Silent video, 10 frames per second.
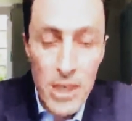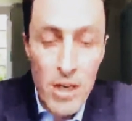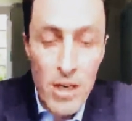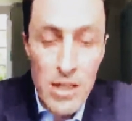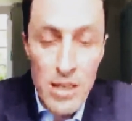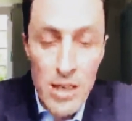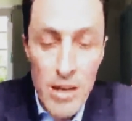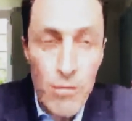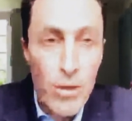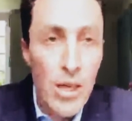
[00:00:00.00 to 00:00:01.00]
Middle East and
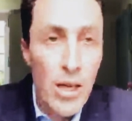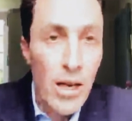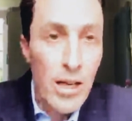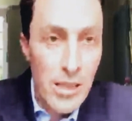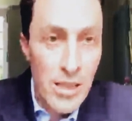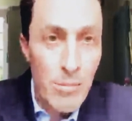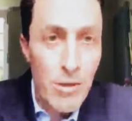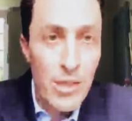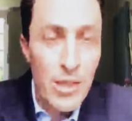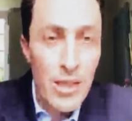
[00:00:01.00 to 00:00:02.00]
Africa, Latin
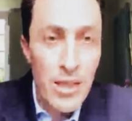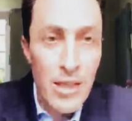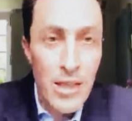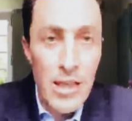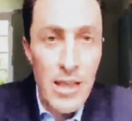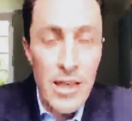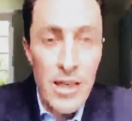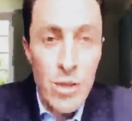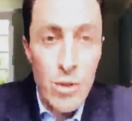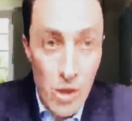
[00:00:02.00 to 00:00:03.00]
America,
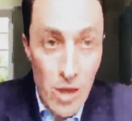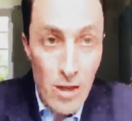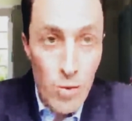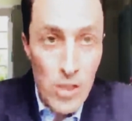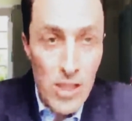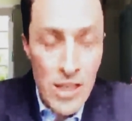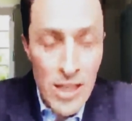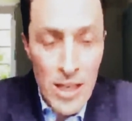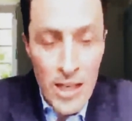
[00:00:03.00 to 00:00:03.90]
to start with.